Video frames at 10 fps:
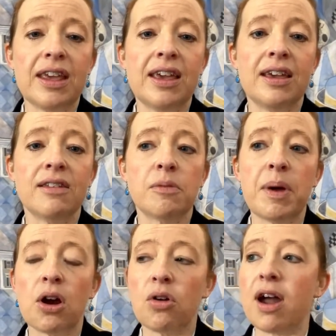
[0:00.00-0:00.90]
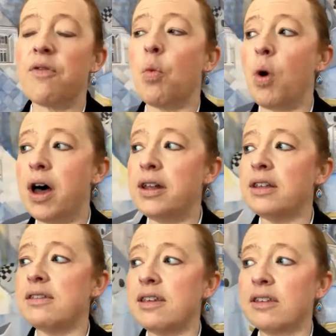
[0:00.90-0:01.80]
is paragraph
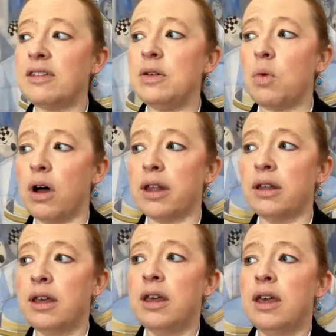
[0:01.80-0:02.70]
161